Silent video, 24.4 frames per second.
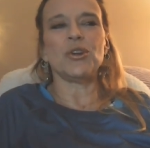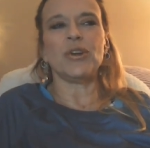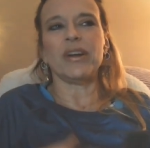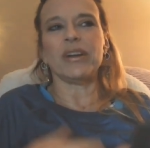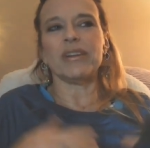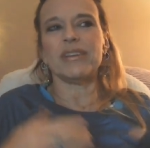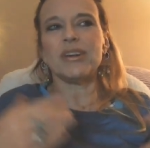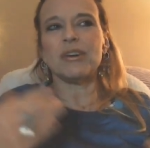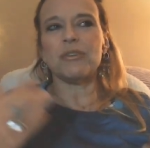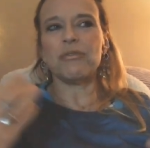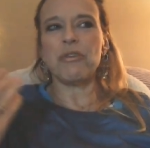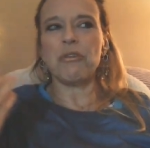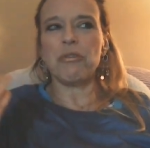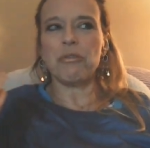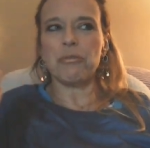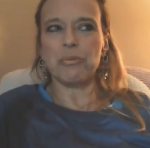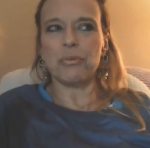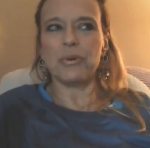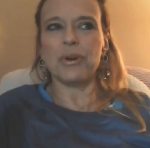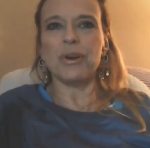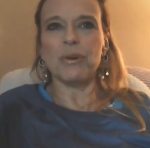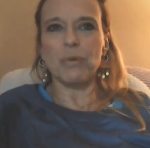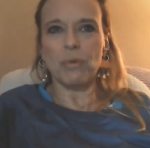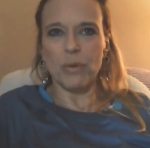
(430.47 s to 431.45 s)
like they're the
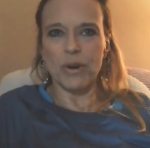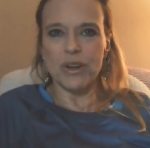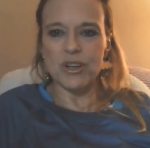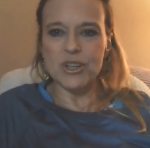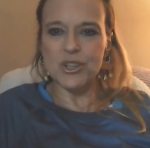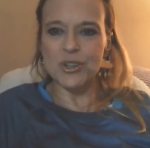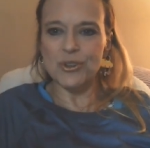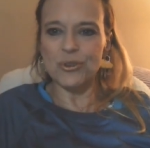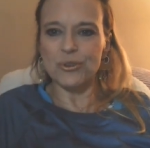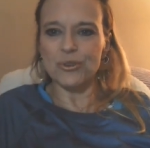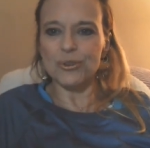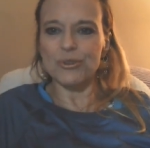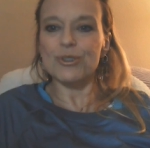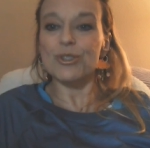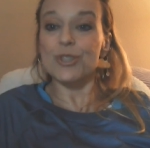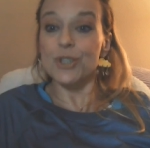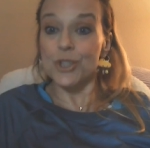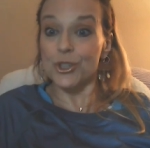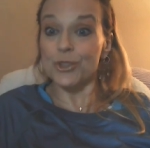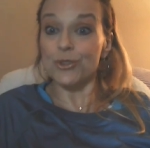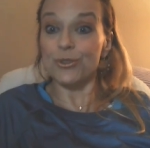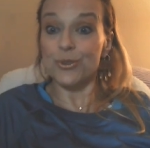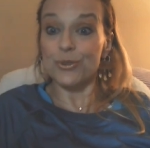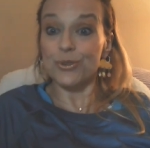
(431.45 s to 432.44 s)
three original
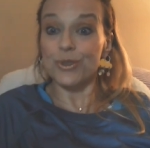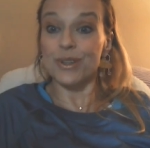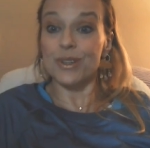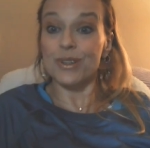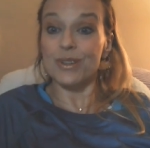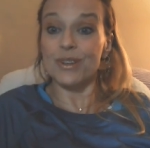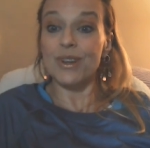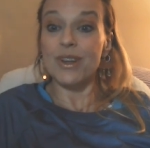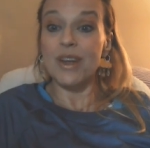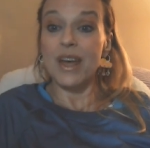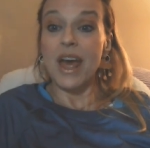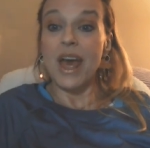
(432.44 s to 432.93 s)
children,